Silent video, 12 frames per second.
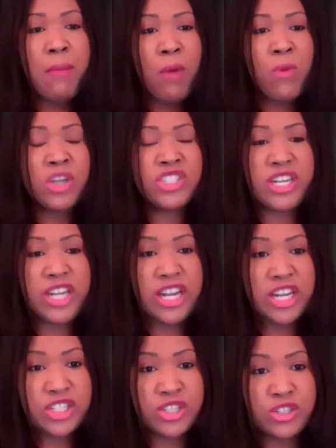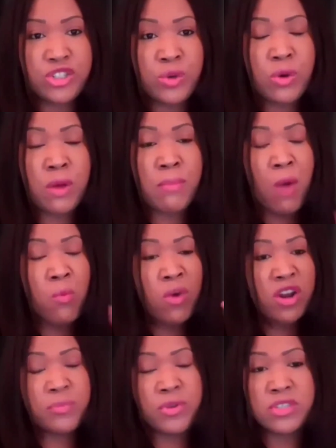about what she needed to do, about
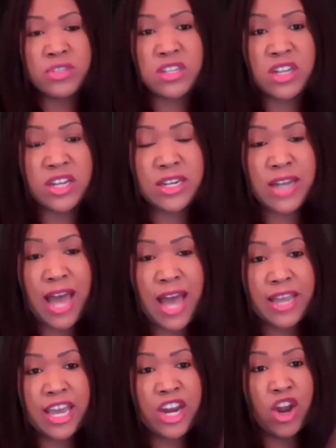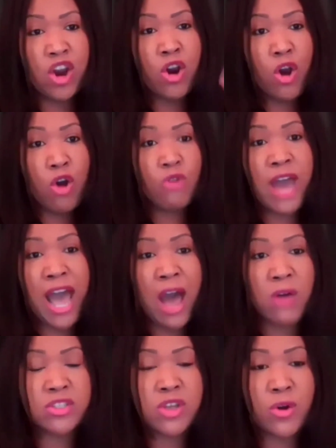what abuse looked like in her own
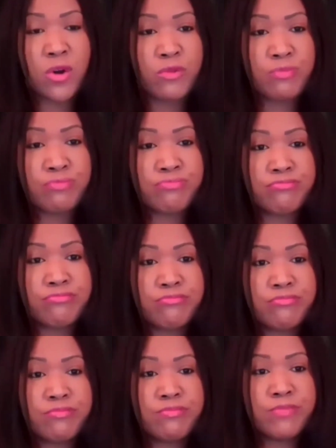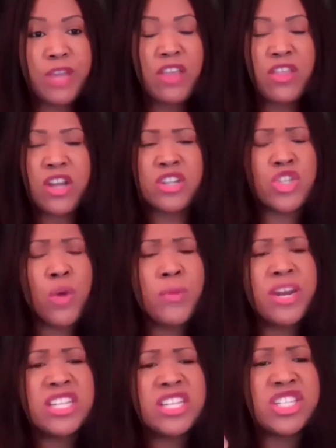household. There's so
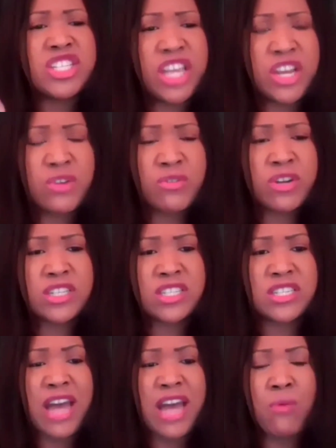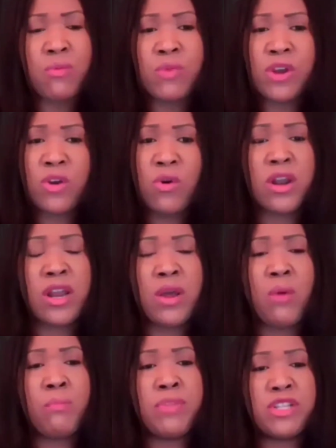many secrets that went on
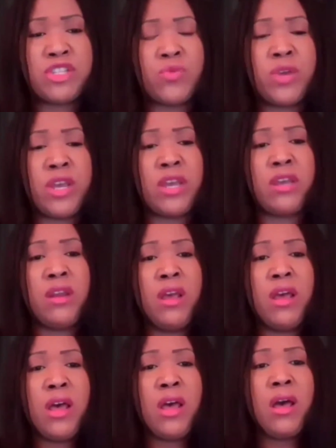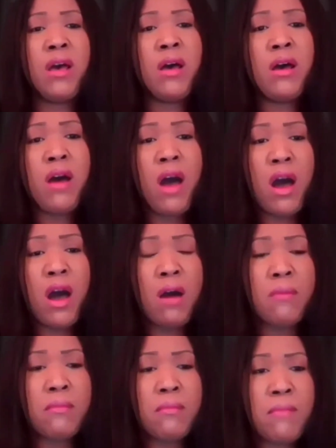between
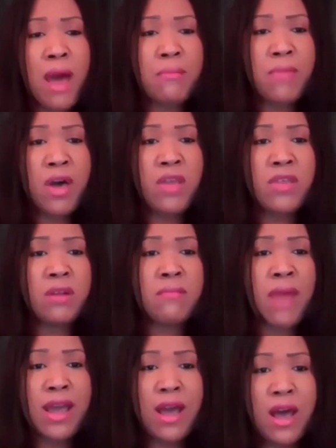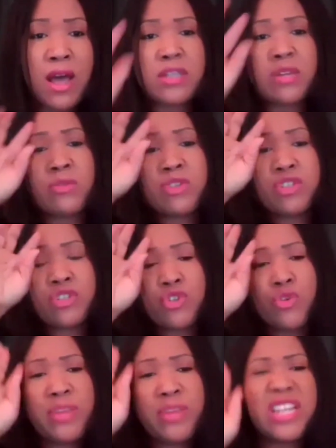my mother and my aunt. There was
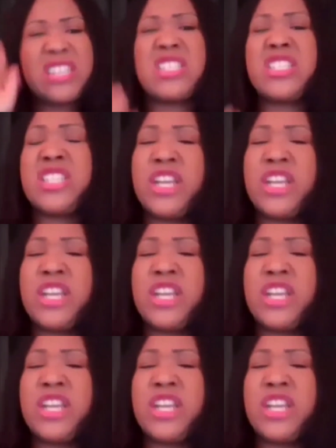too many